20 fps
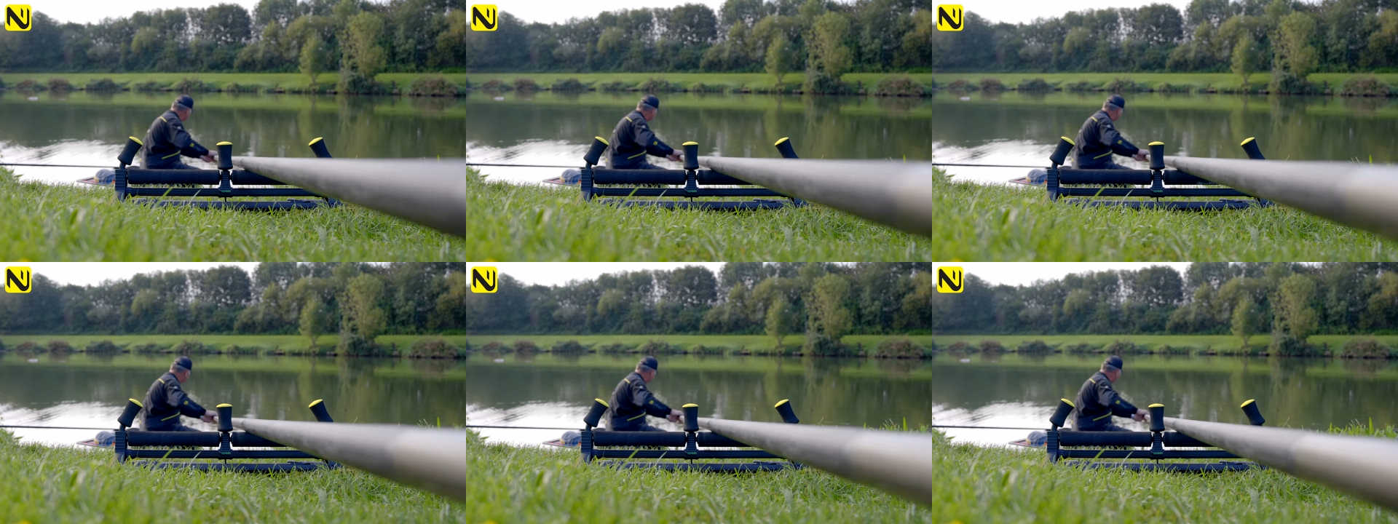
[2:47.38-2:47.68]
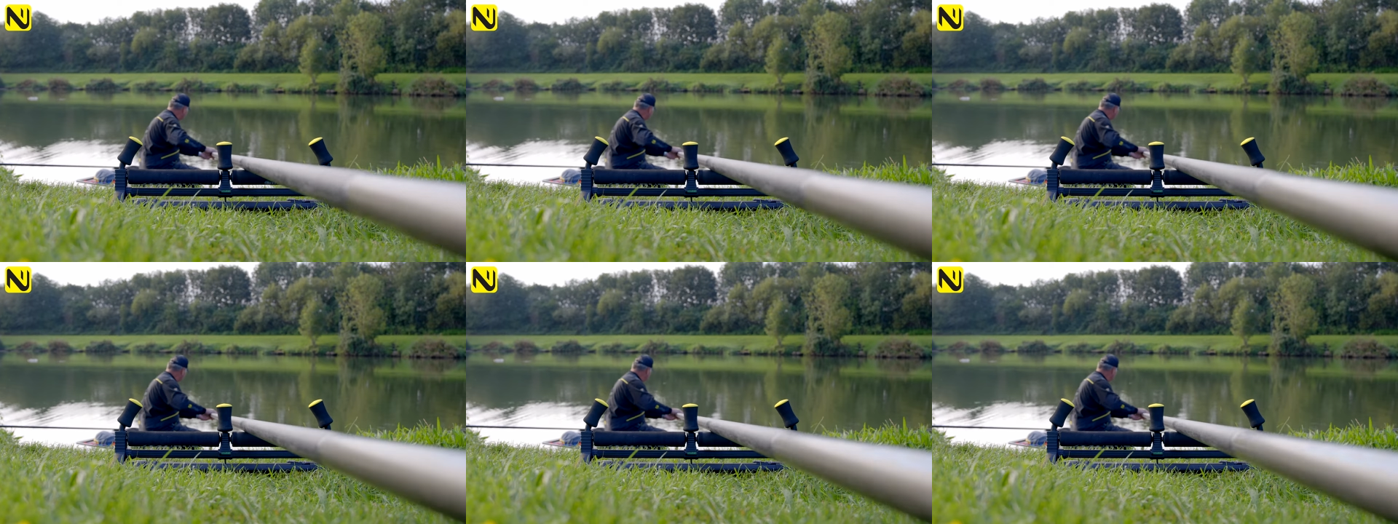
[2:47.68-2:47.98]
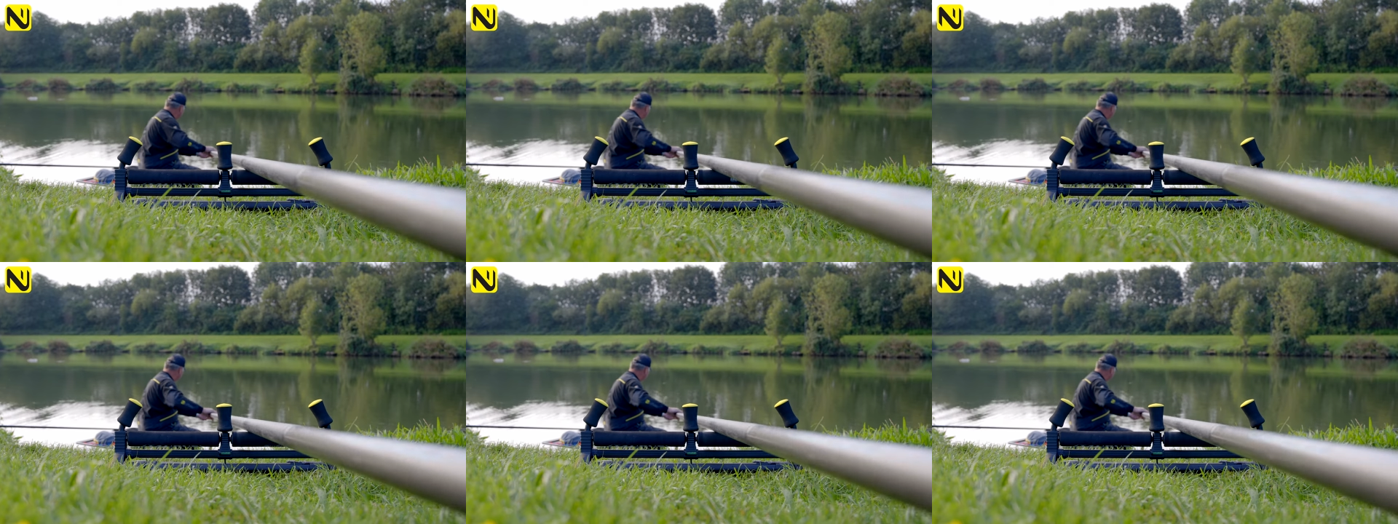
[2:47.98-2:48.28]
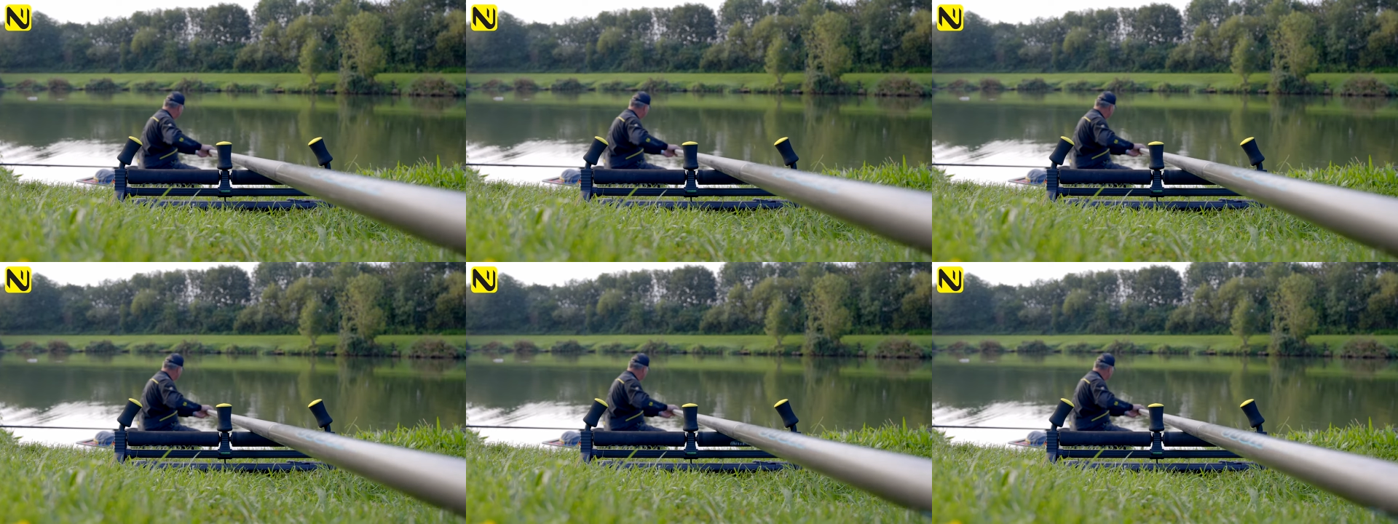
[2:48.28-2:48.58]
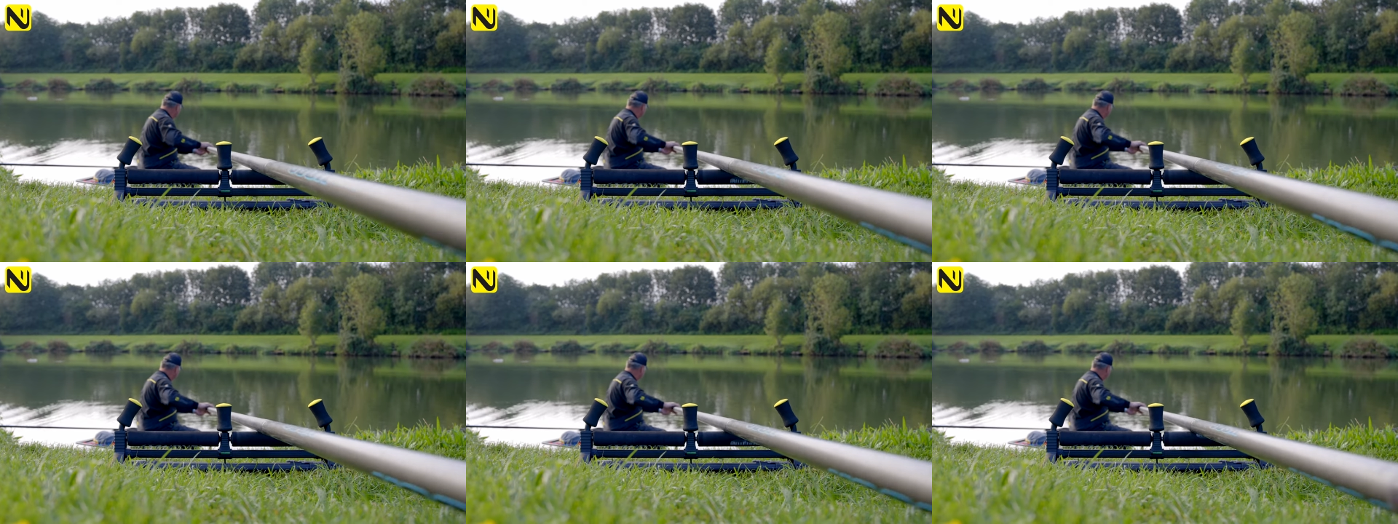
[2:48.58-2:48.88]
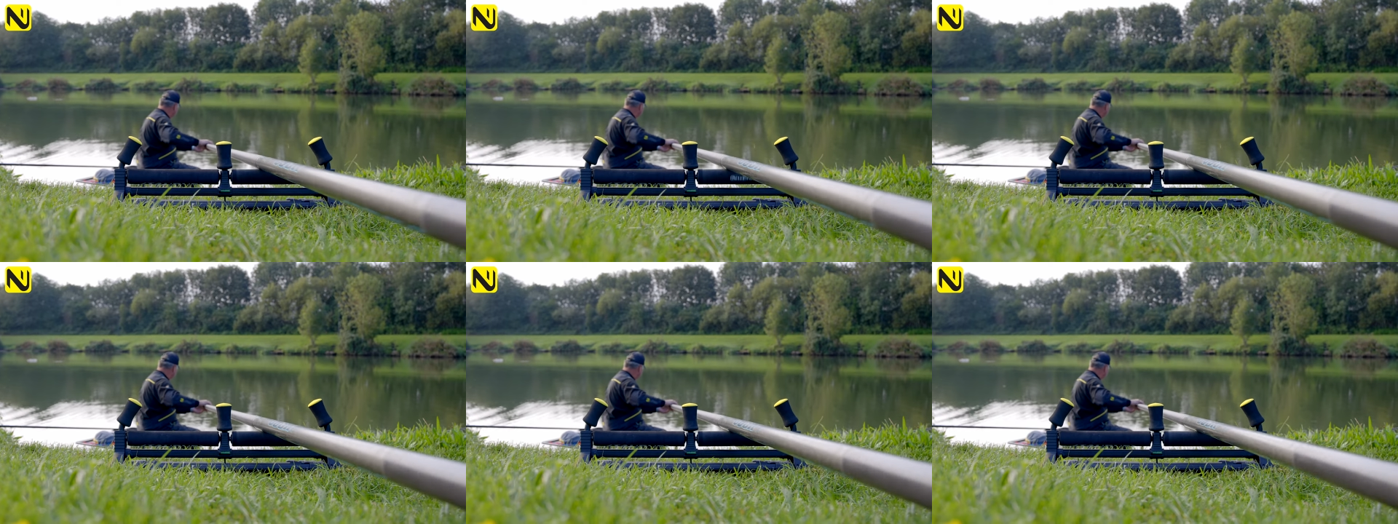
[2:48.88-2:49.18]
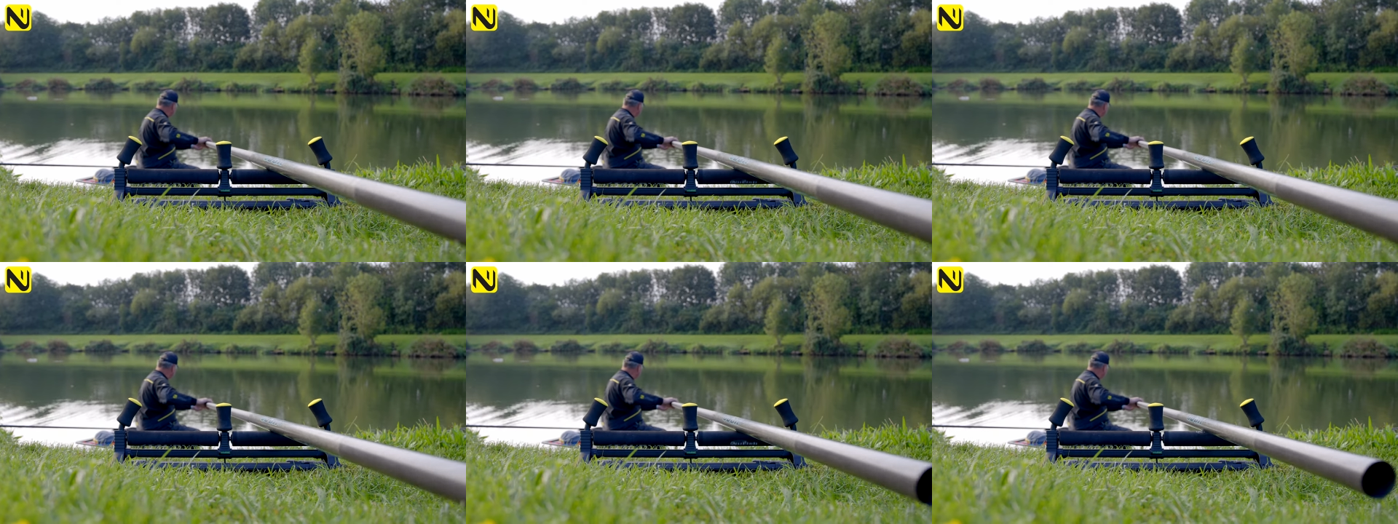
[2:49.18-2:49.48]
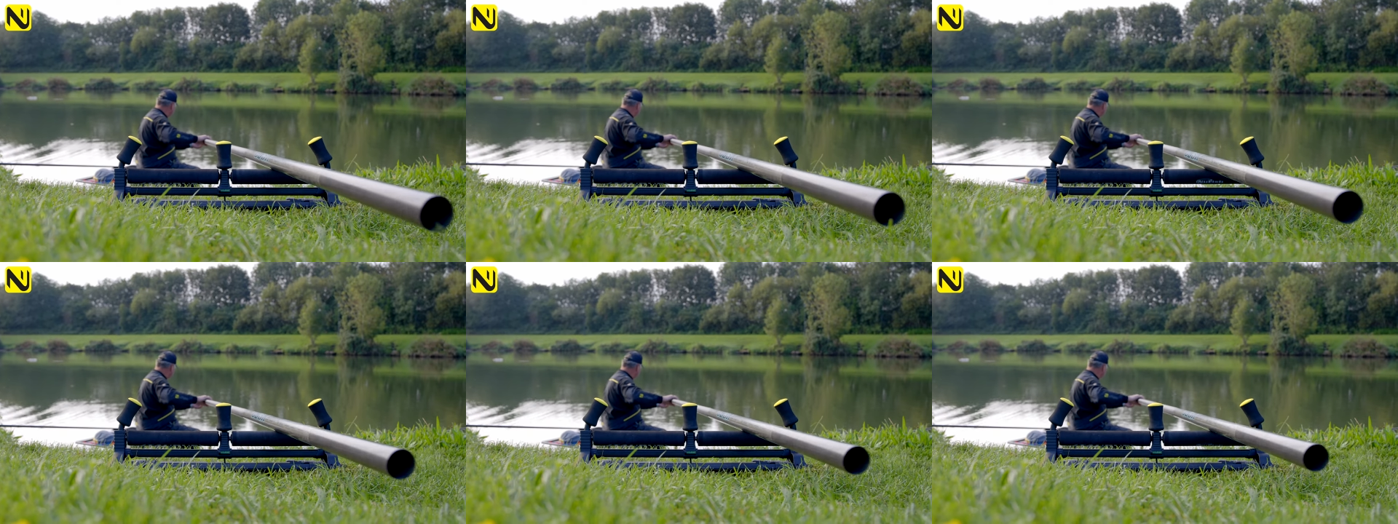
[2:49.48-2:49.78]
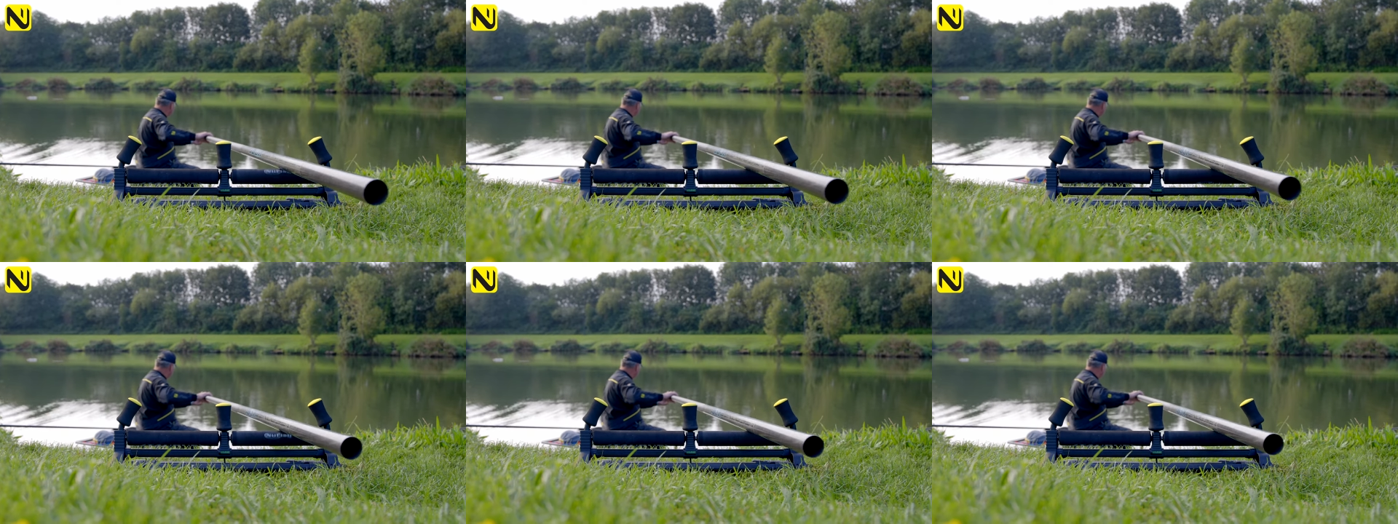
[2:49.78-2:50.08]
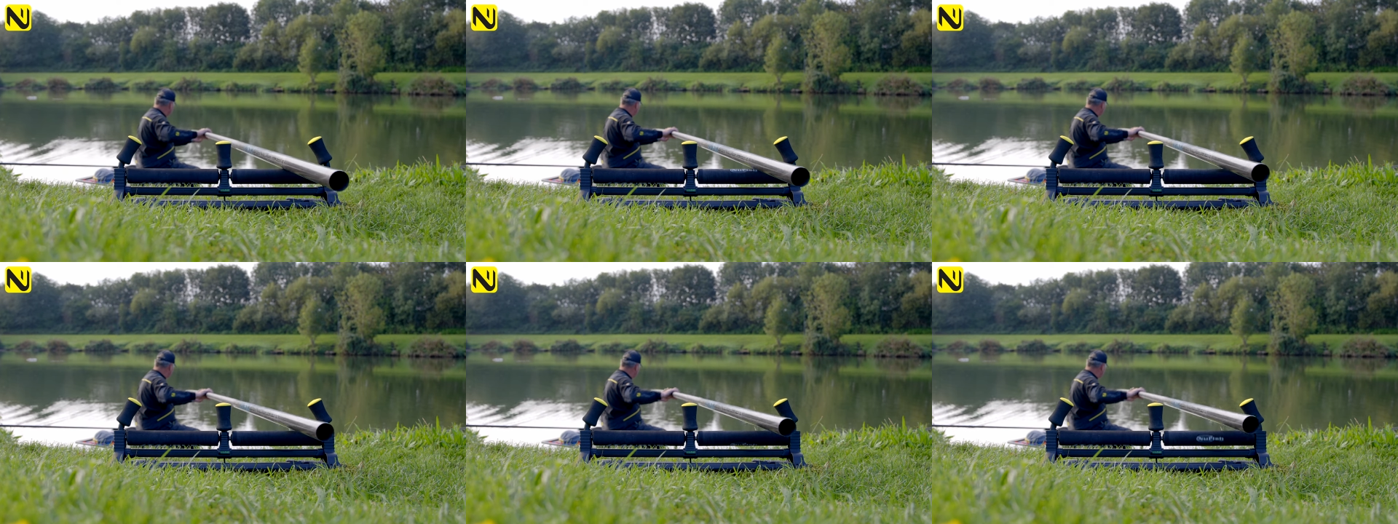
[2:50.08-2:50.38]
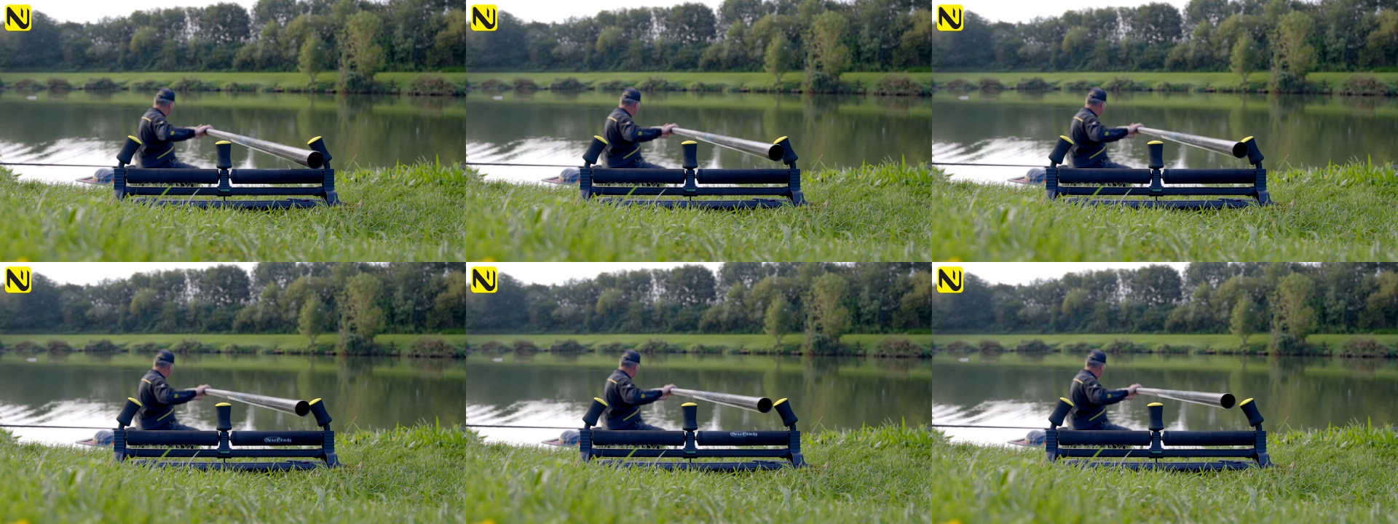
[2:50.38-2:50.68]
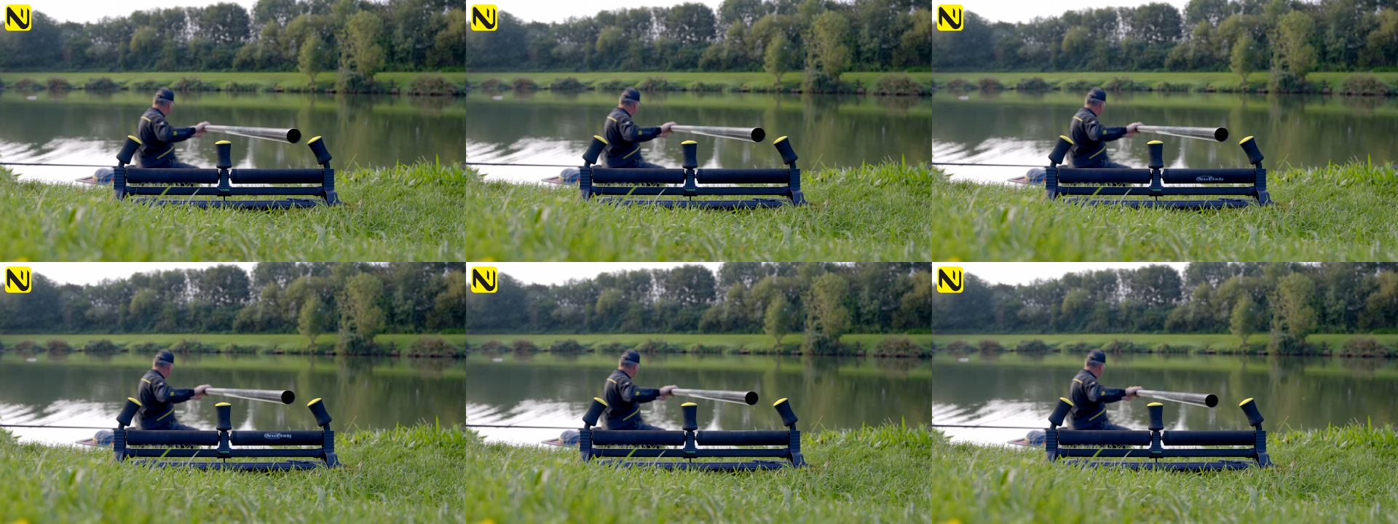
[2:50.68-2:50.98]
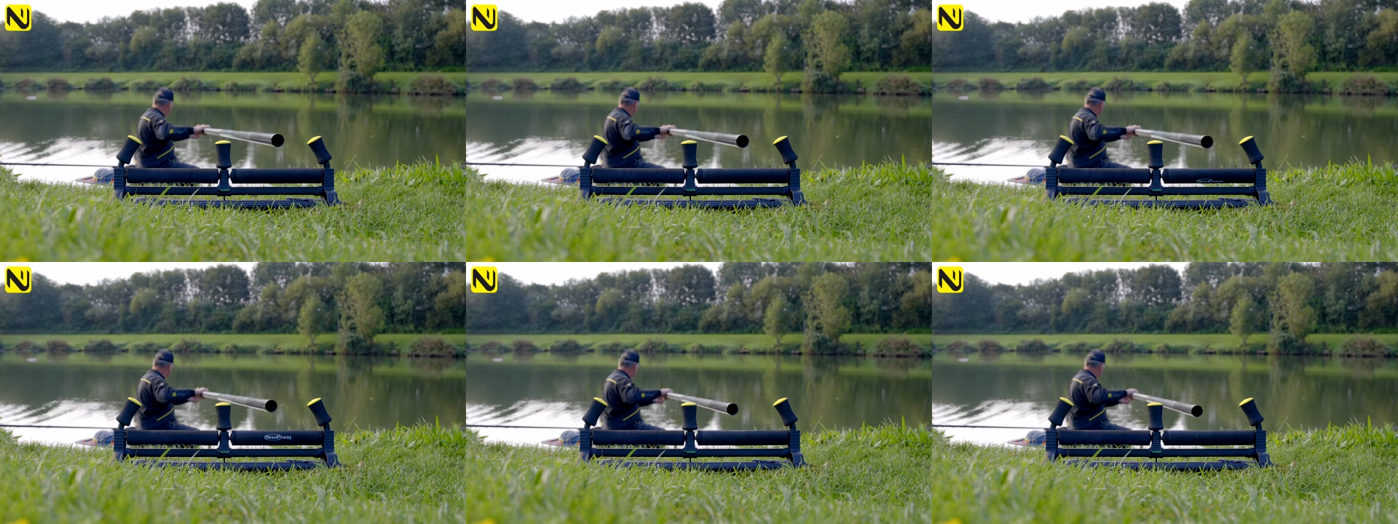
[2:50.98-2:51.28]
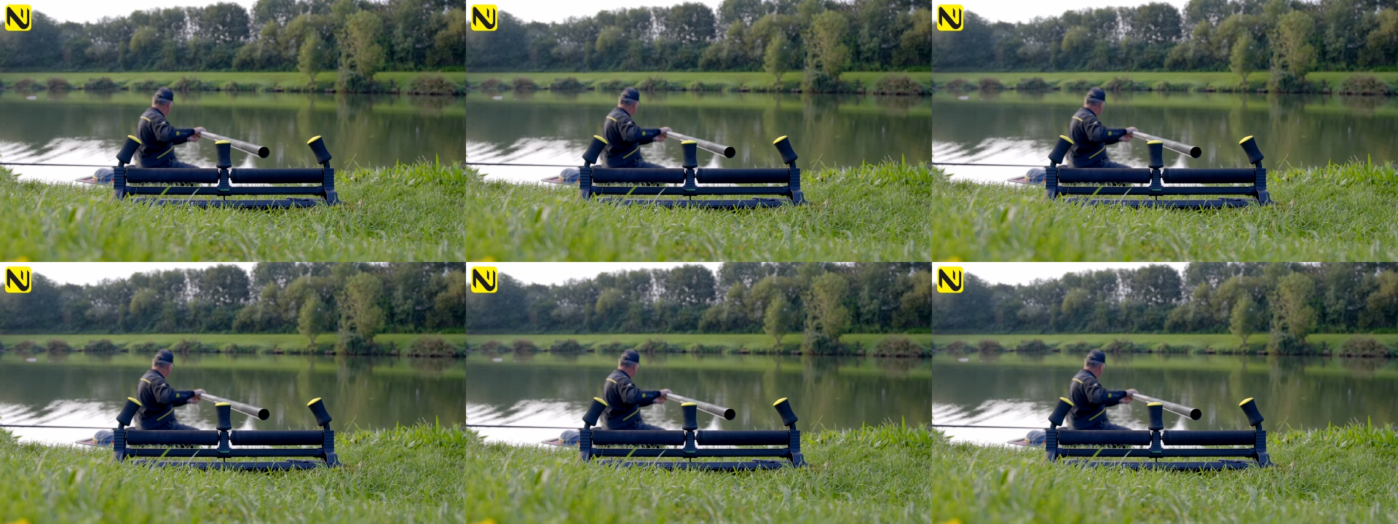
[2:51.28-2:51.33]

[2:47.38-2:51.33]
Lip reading: Nobody's mouth can be seen.